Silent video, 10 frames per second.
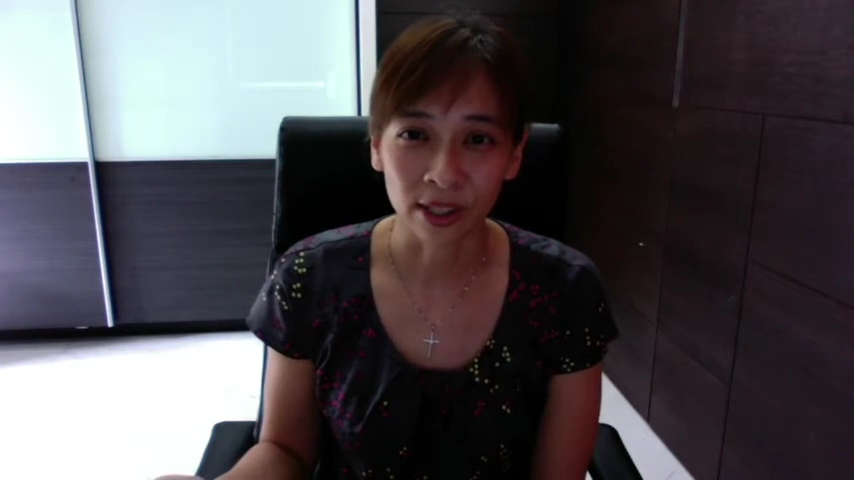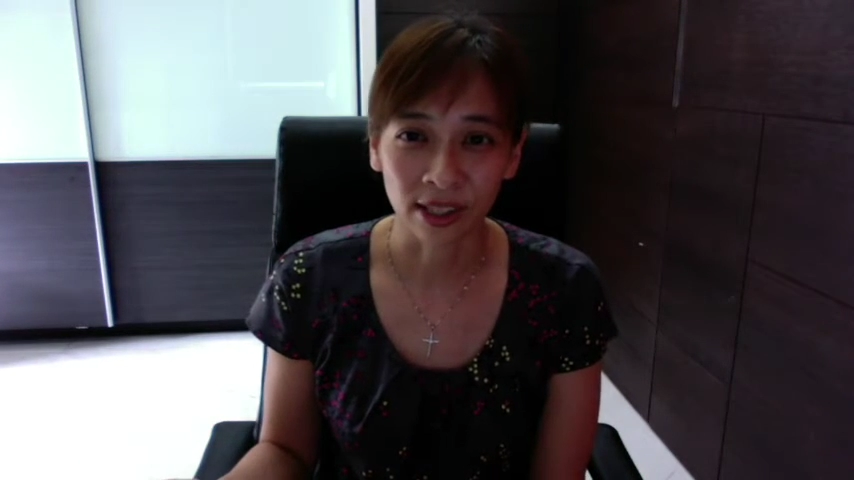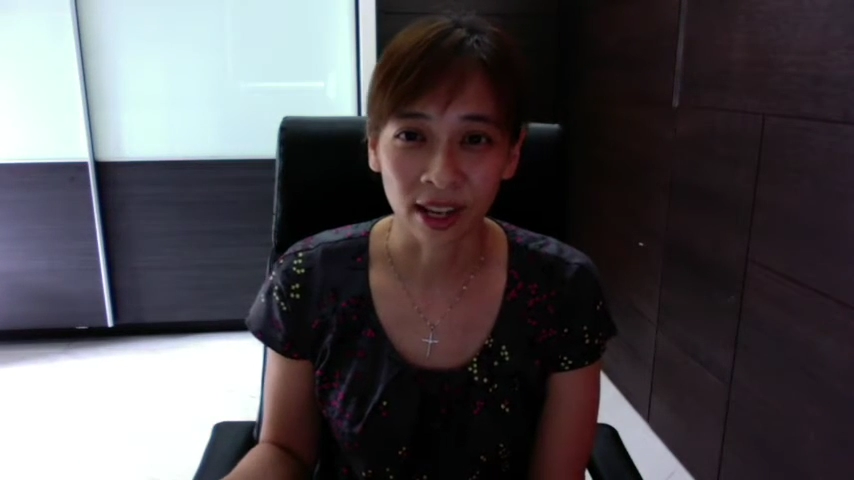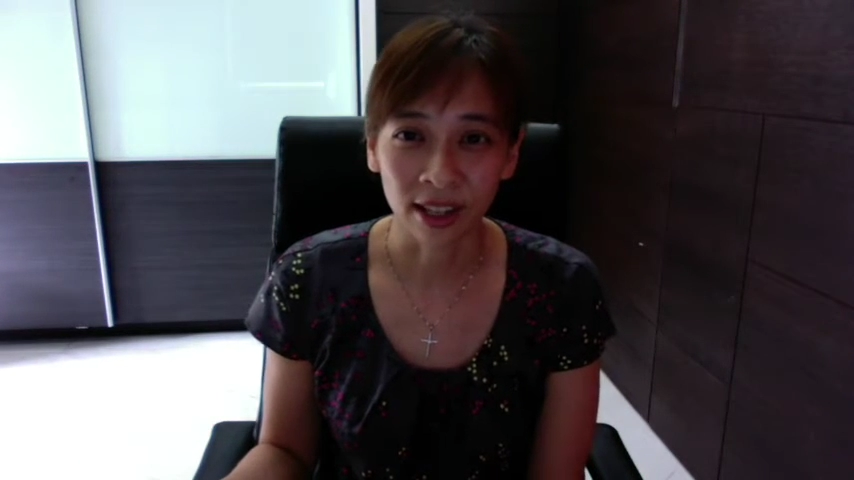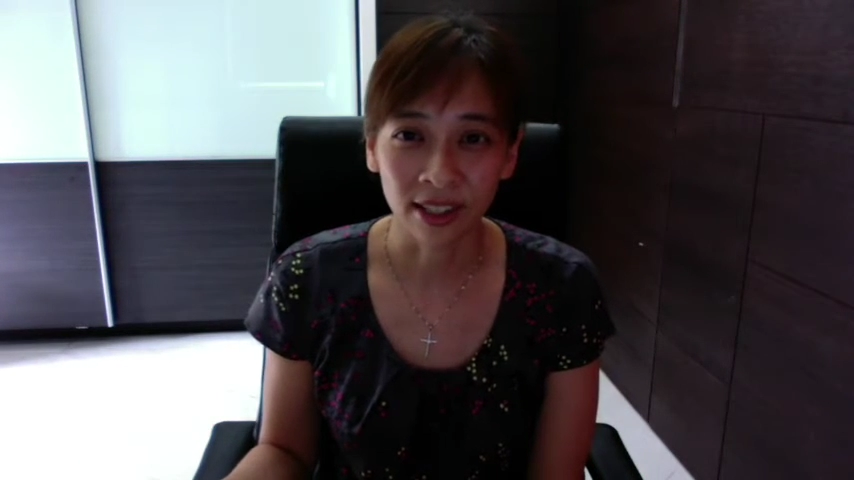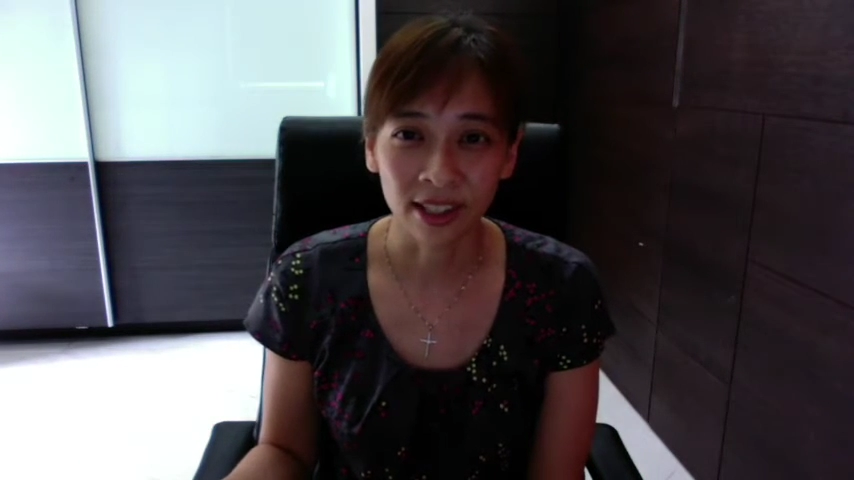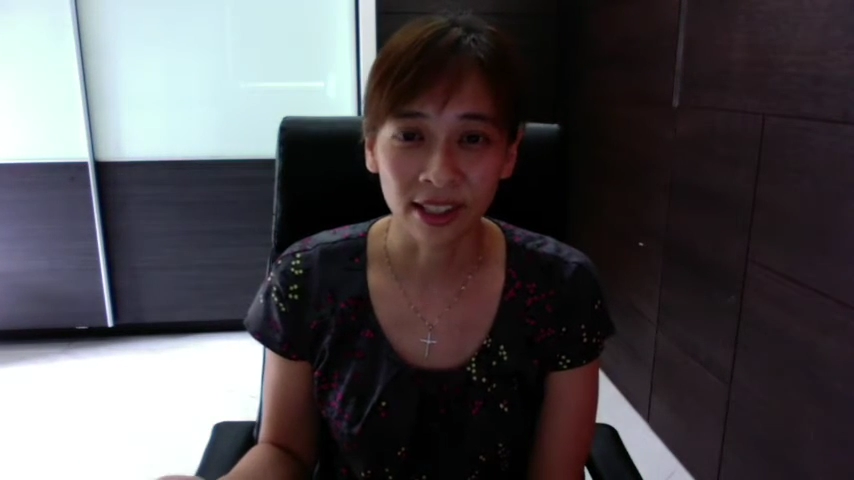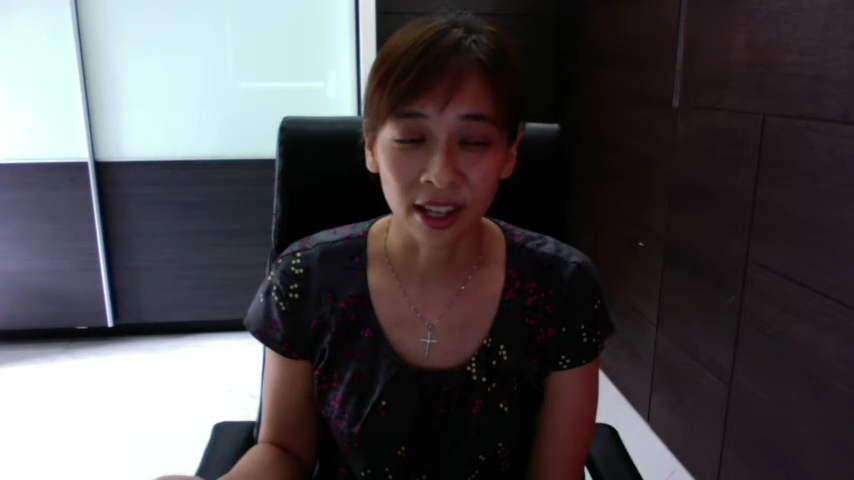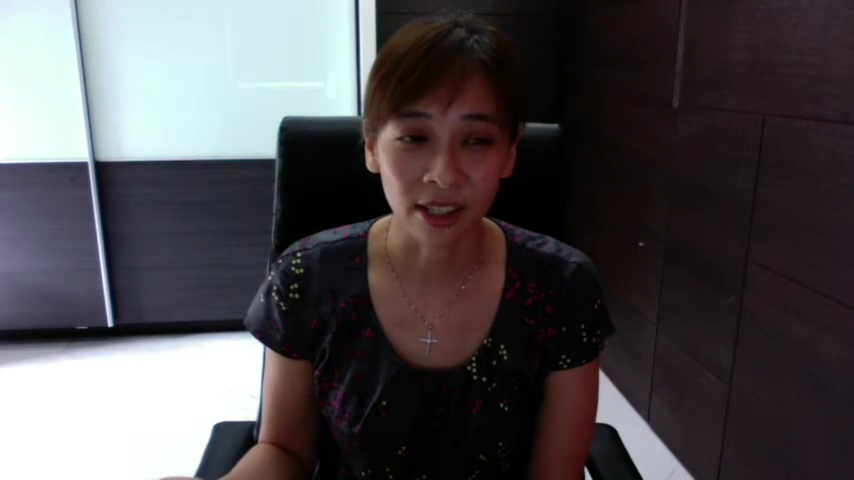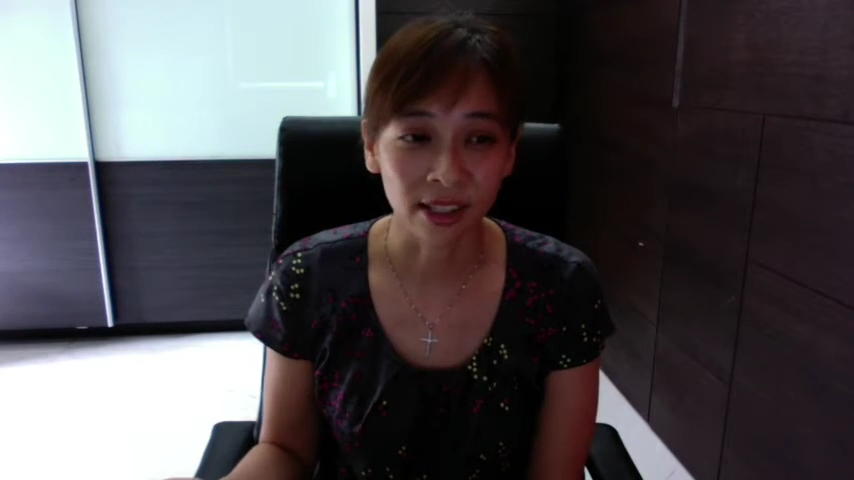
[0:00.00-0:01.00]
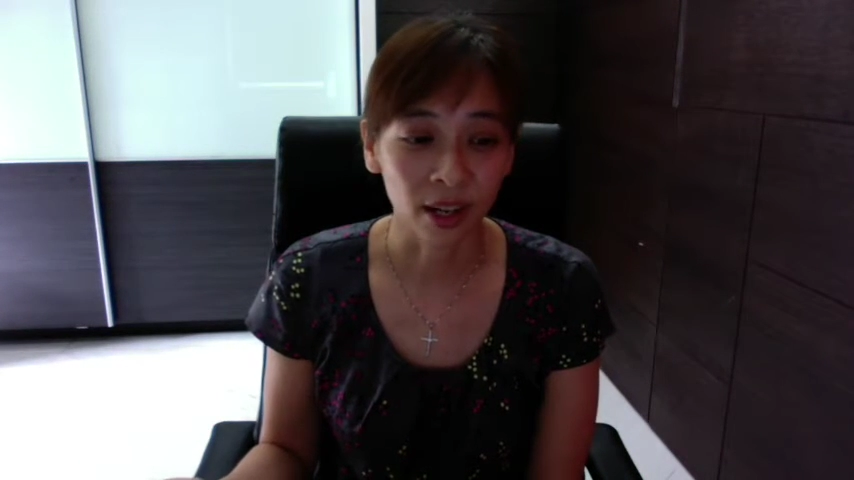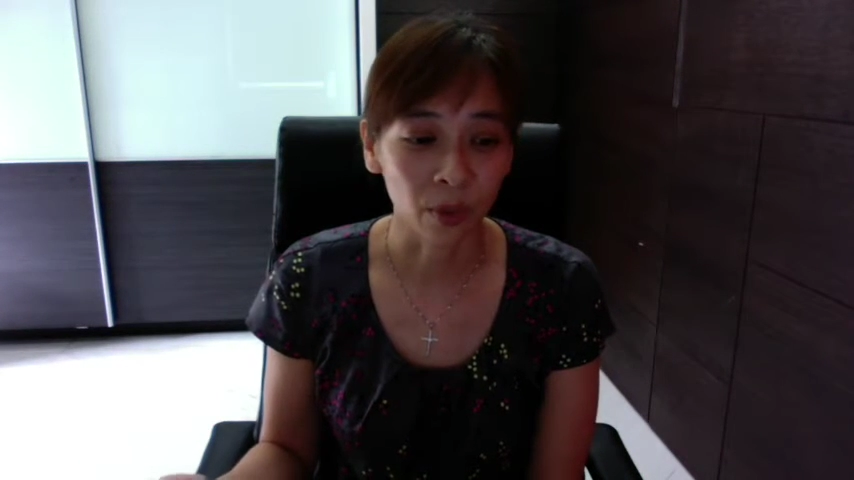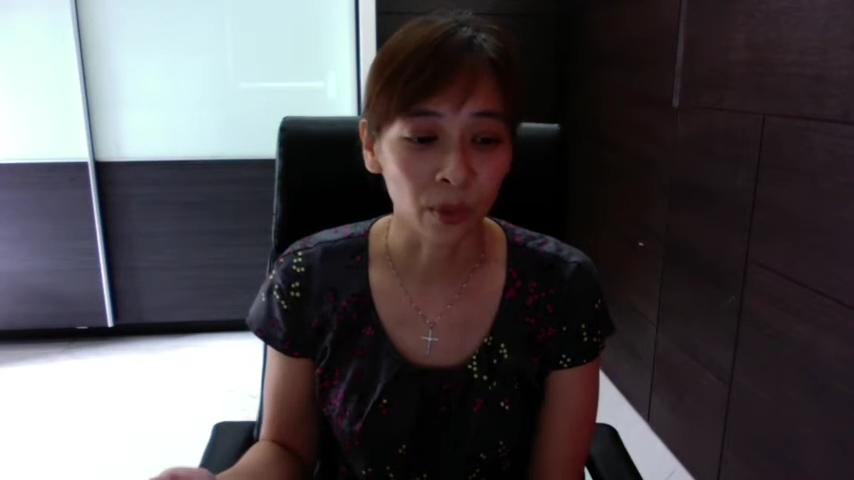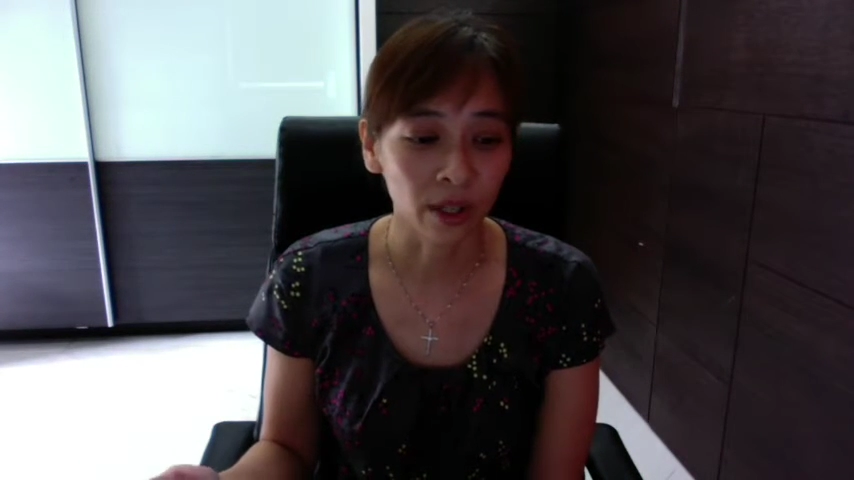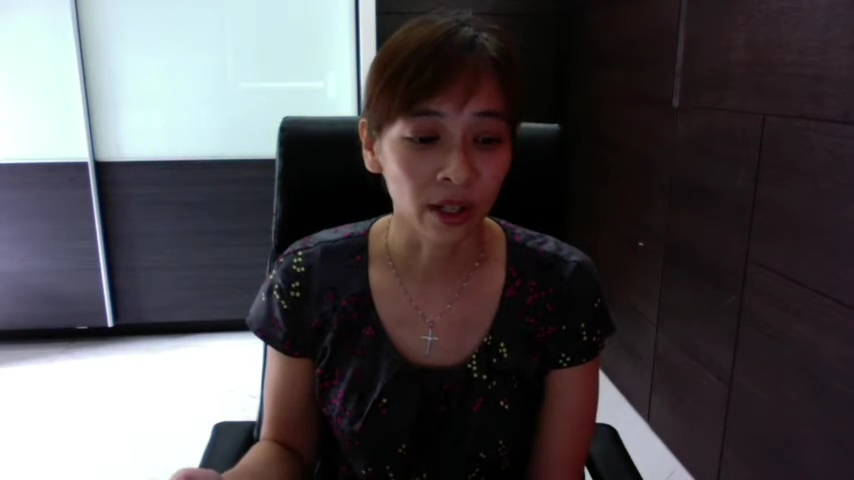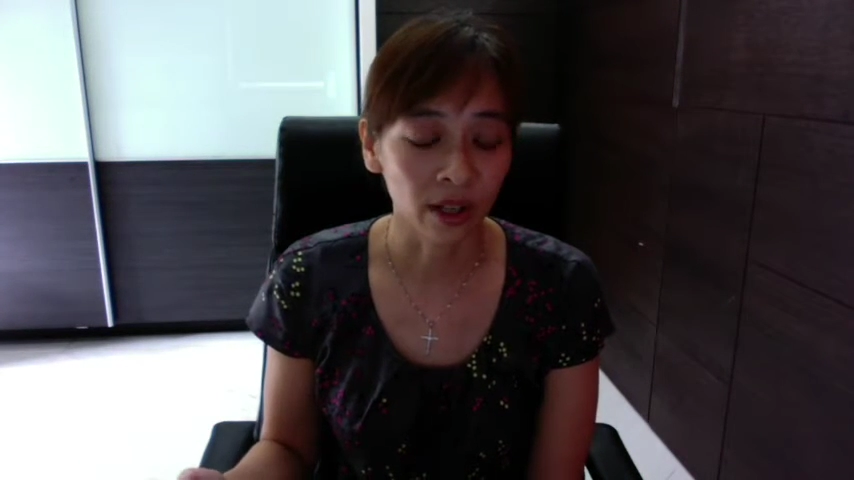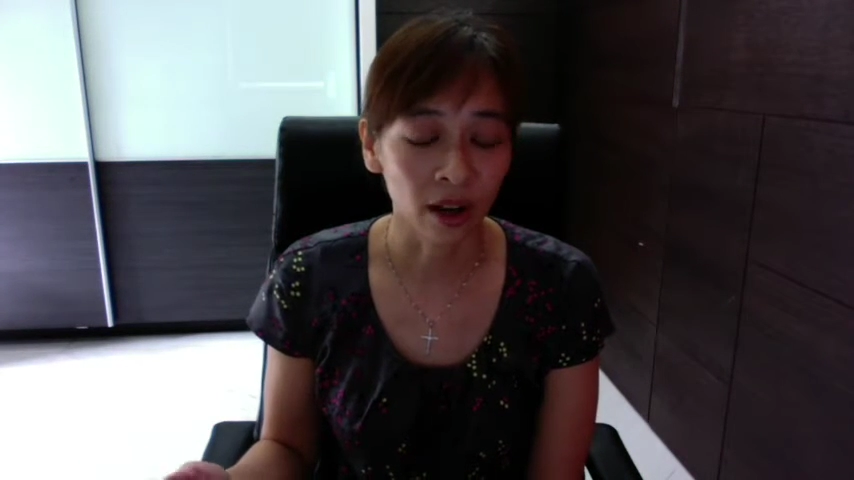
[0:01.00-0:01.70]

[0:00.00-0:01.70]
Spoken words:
son says that we are